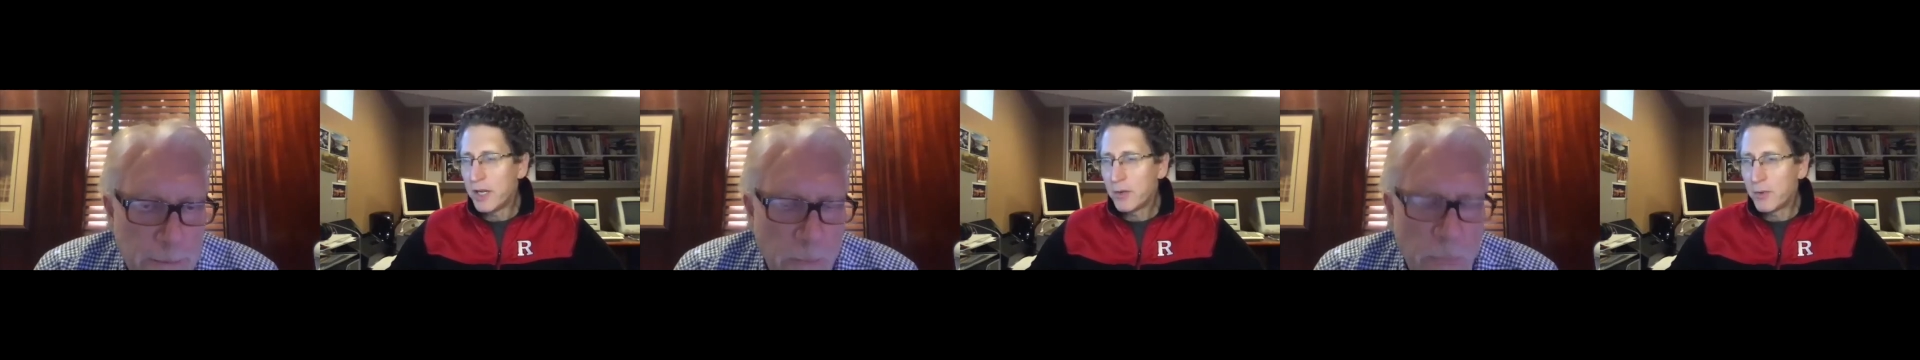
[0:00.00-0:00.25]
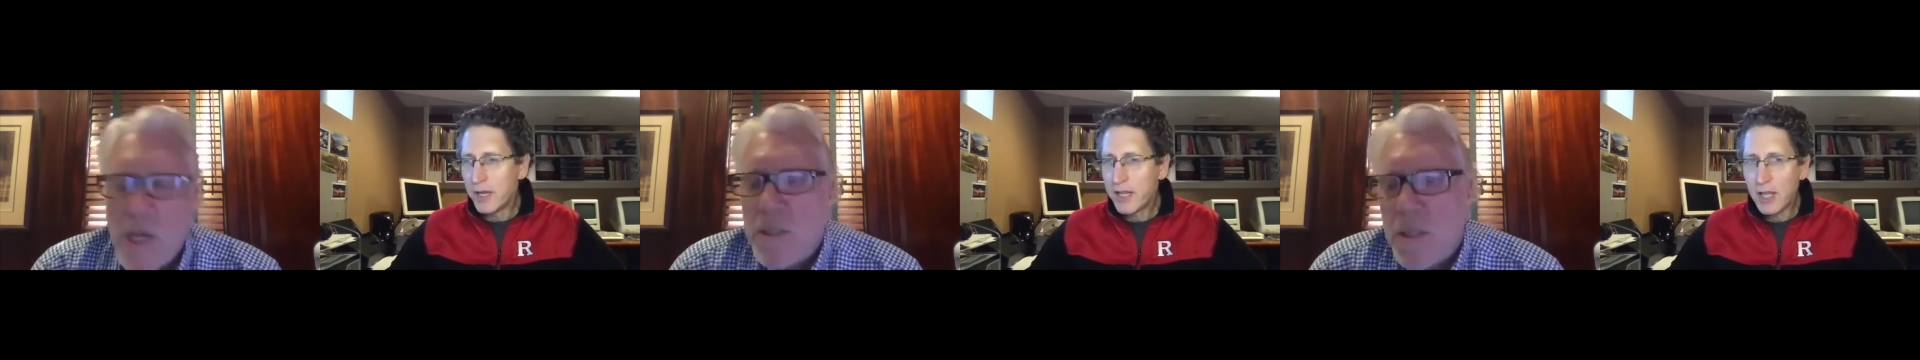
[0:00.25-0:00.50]

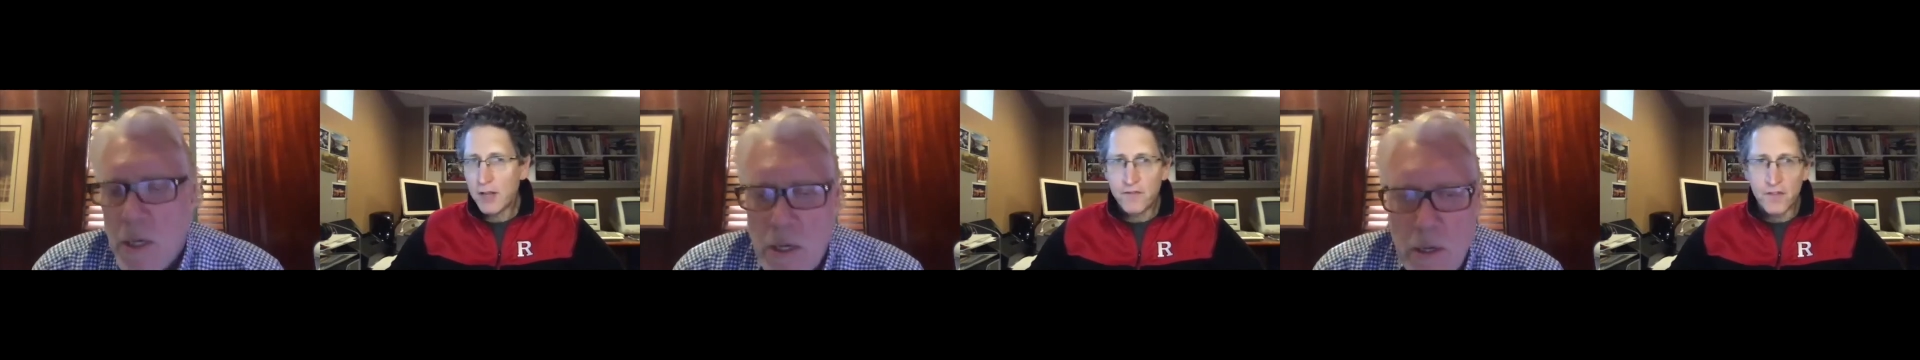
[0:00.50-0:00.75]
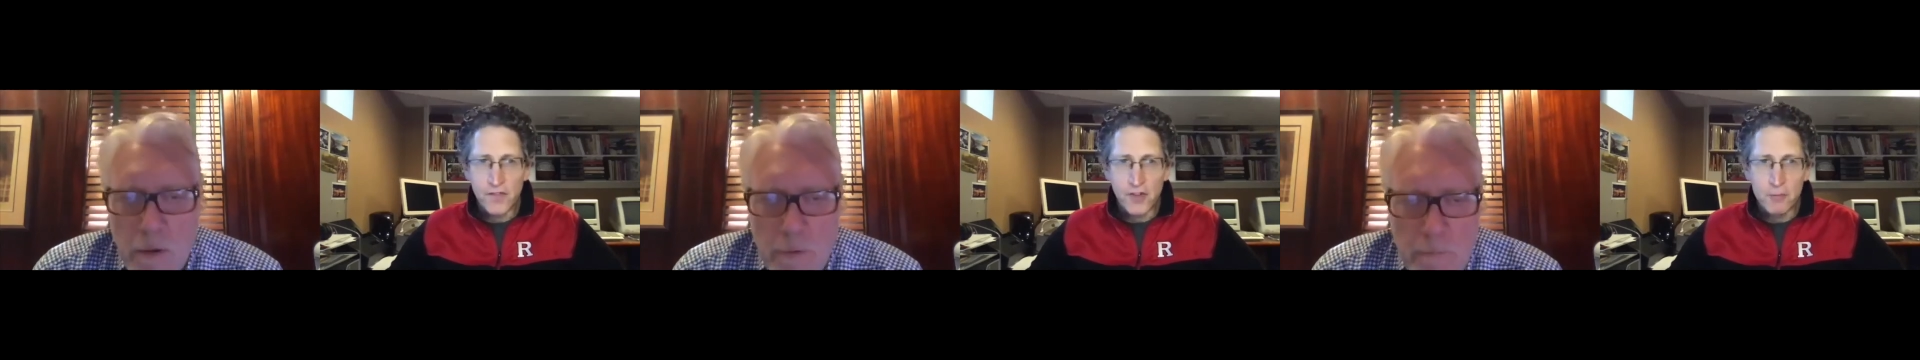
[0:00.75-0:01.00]
Why can't
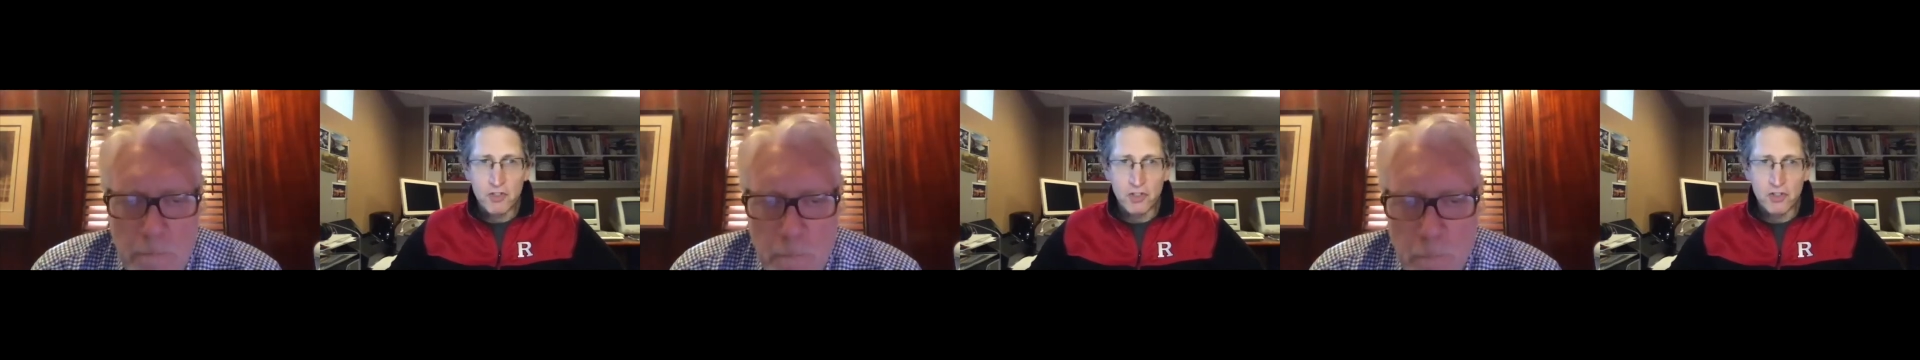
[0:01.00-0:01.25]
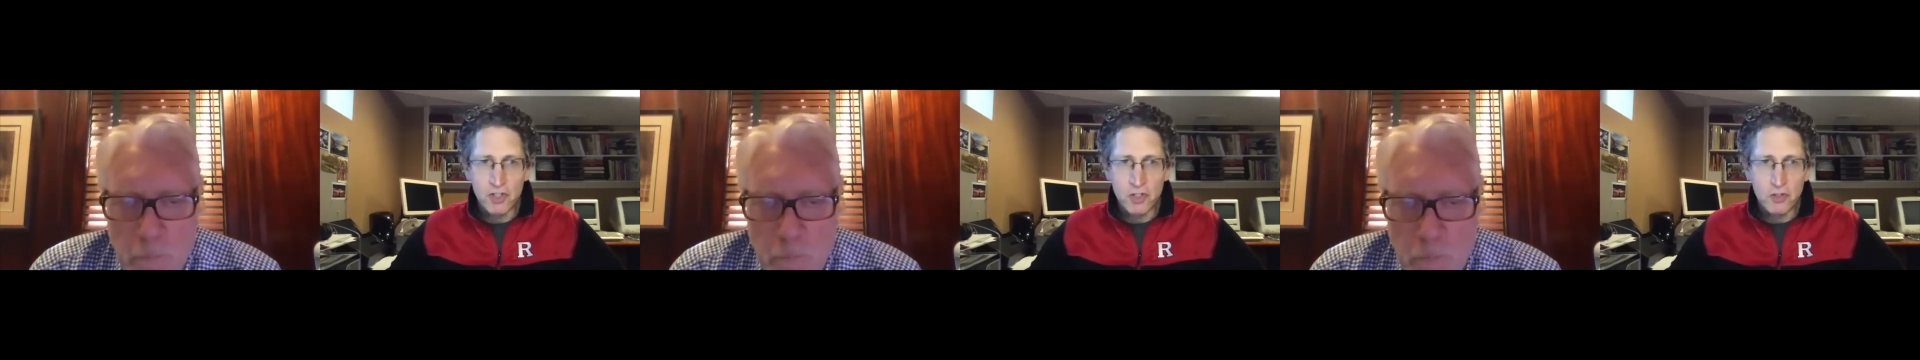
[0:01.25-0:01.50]
firms
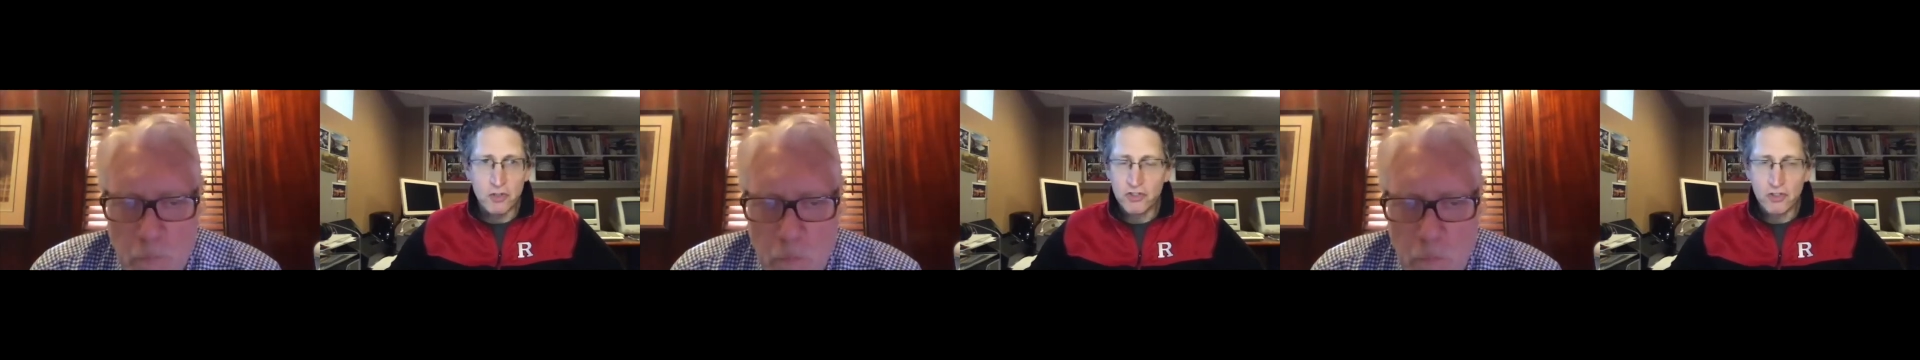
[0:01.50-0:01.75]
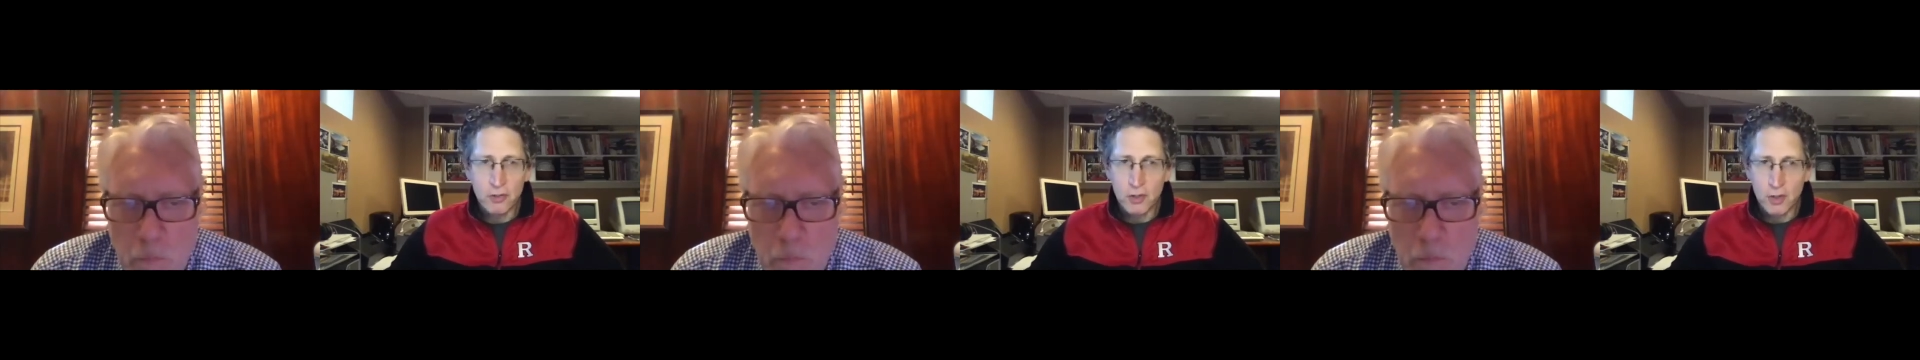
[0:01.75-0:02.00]
just
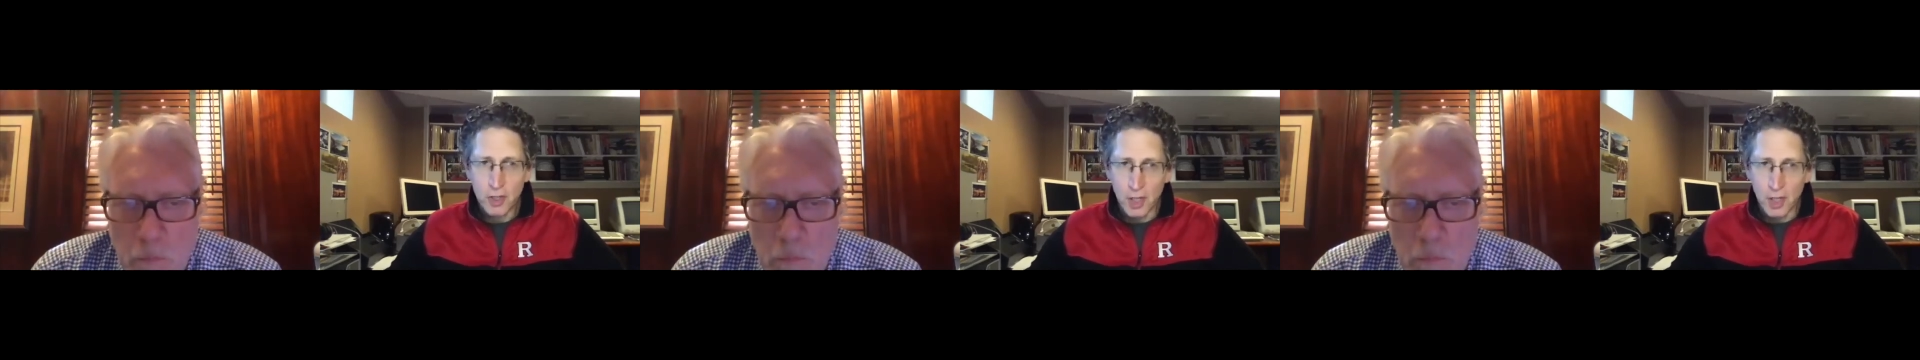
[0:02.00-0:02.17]
use a